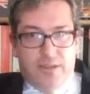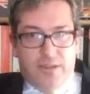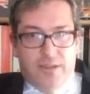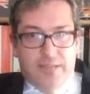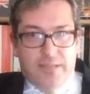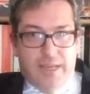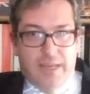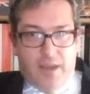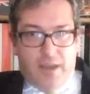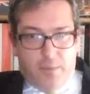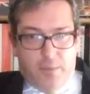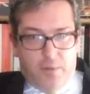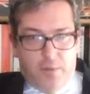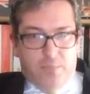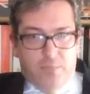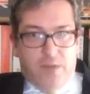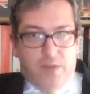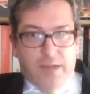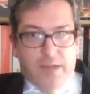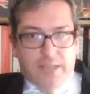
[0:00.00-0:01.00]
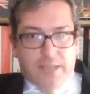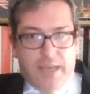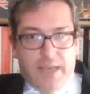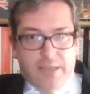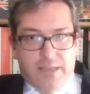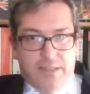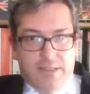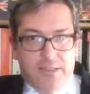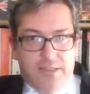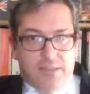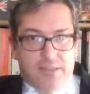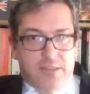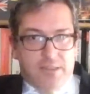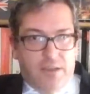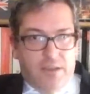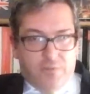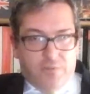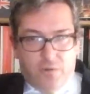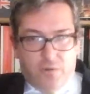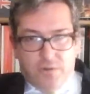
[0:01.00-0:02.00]
take up human rights cases.
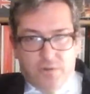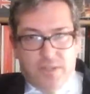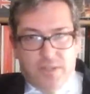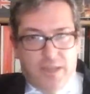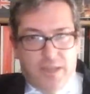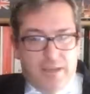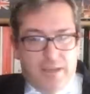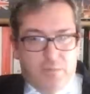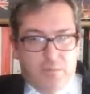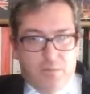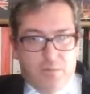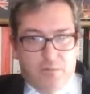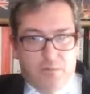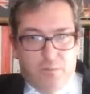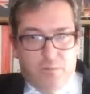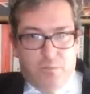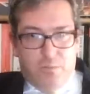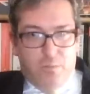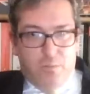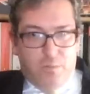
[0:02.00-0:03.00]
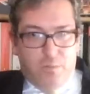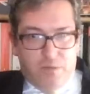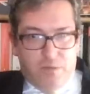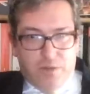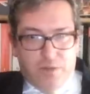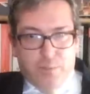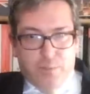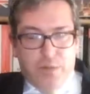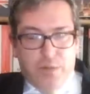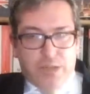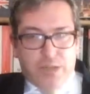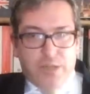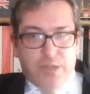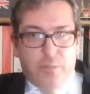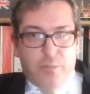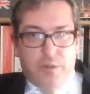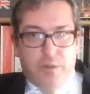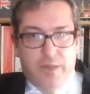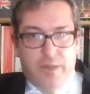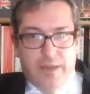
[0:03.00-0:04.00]
Of course, they were were under pressure,
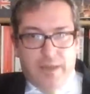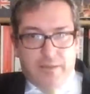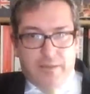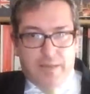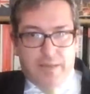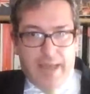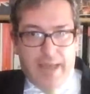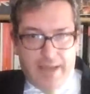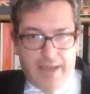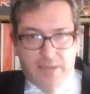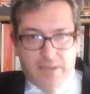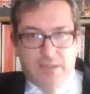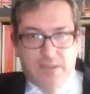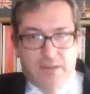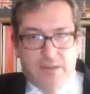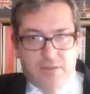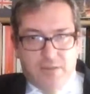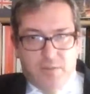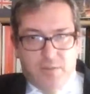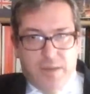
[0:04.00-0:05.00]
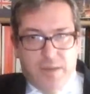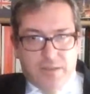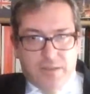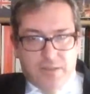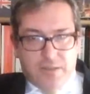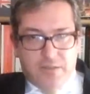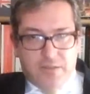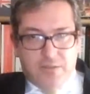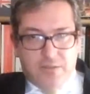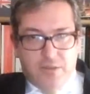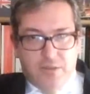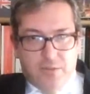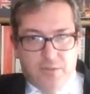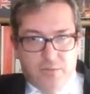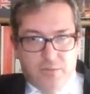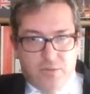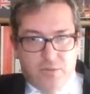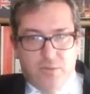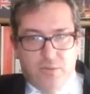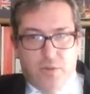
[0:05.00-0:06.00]
but they they had a certain space to
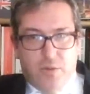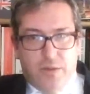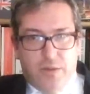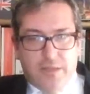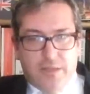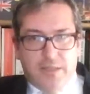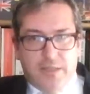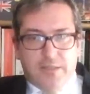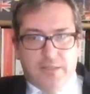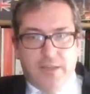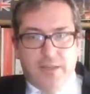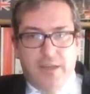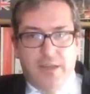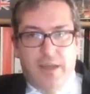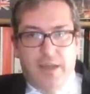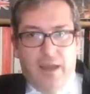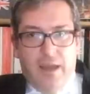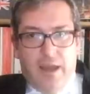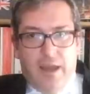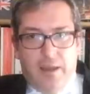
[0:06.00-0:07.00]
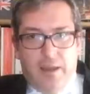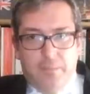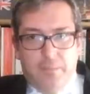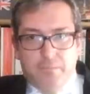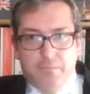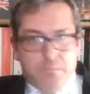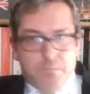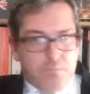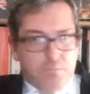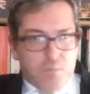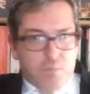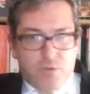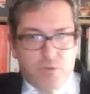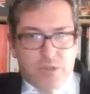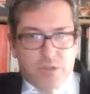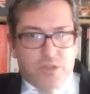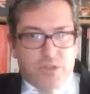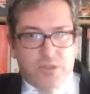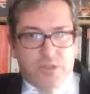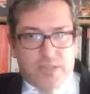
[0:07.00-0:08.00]
do what they did. Um,
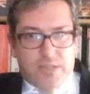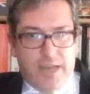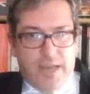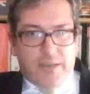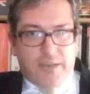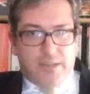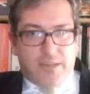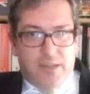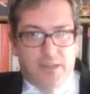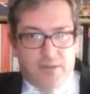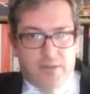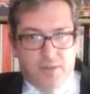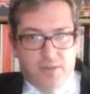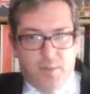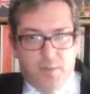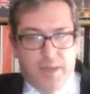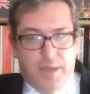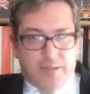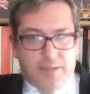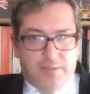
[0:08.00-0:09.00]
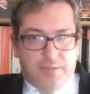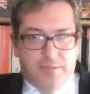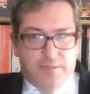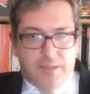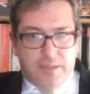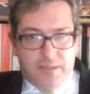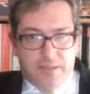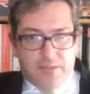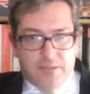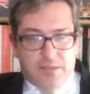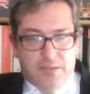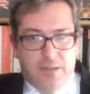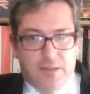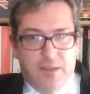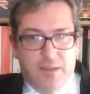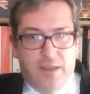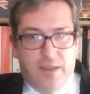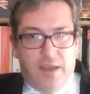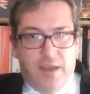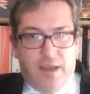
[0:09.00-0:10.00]
Christians had a certain space if they didn't
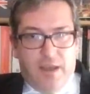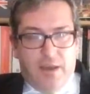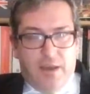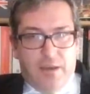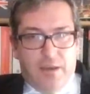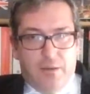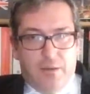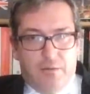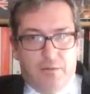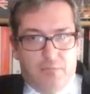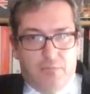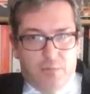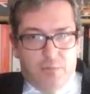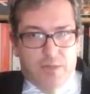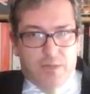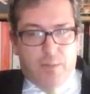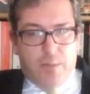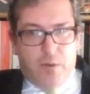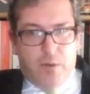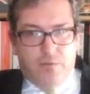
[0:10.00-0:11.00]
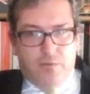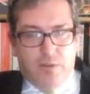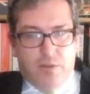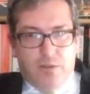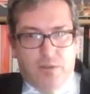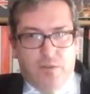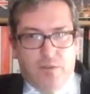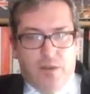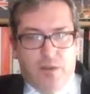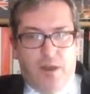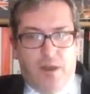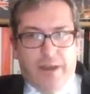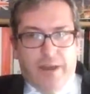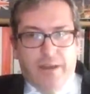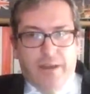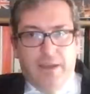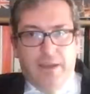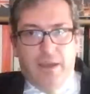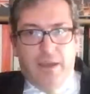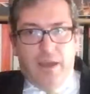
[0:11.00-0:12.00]
uh, step over the, the
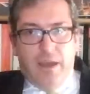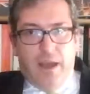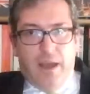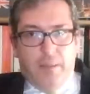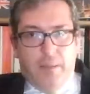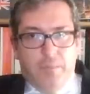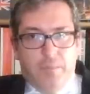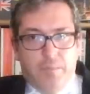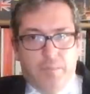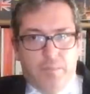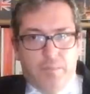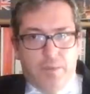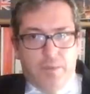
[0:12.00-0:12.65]
line. Um,